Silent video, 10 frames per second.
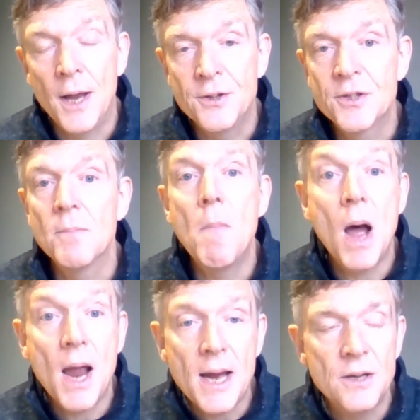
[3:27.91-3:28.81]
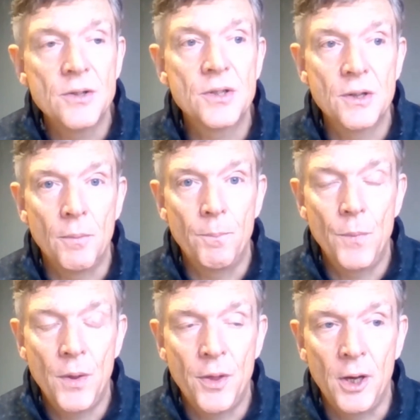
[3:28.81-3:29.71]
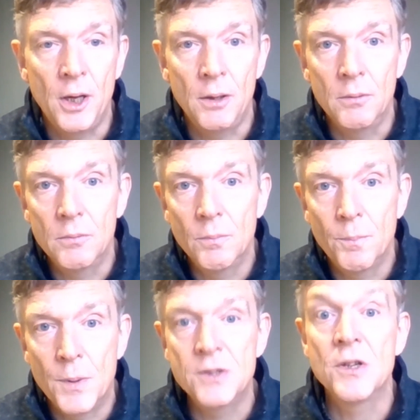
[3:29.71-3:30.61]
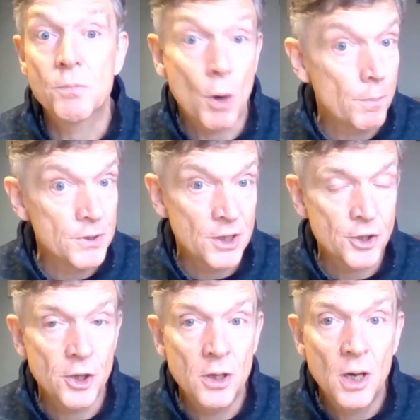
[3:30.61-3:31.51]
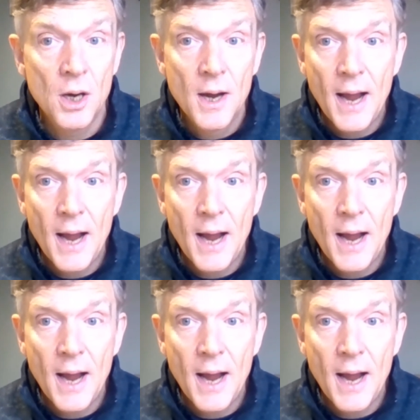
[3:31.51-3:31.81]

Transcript: undermines the business proposition.